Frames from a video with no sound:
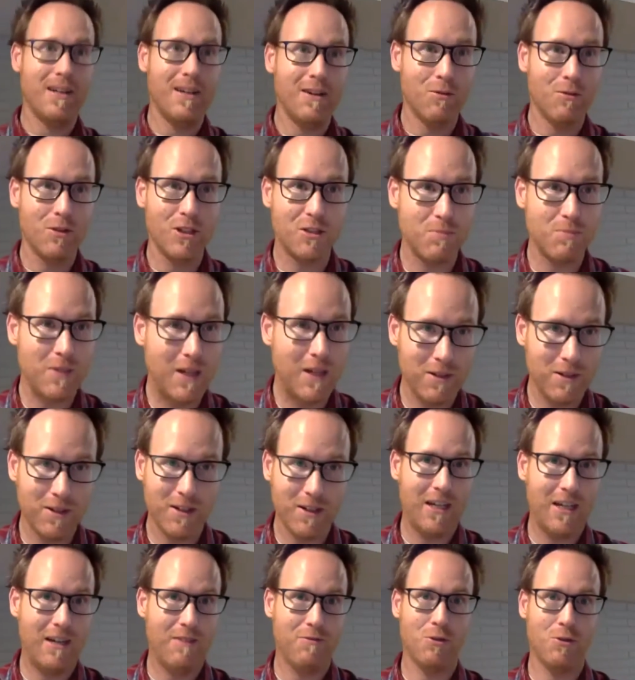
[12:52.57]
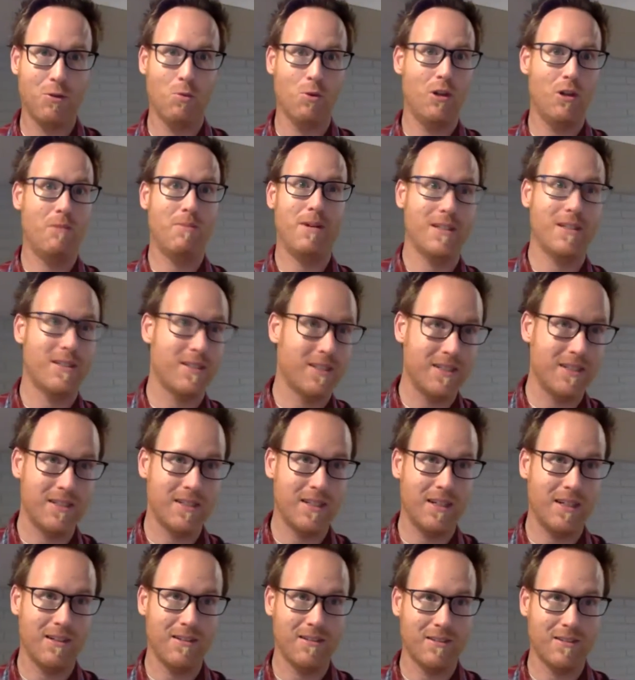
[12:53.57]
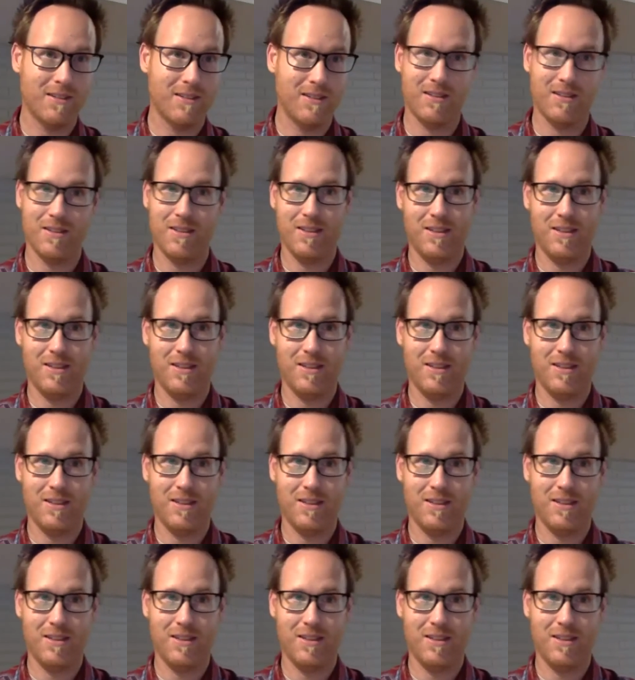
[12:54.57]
which made me not have to worry about sitting down. Because,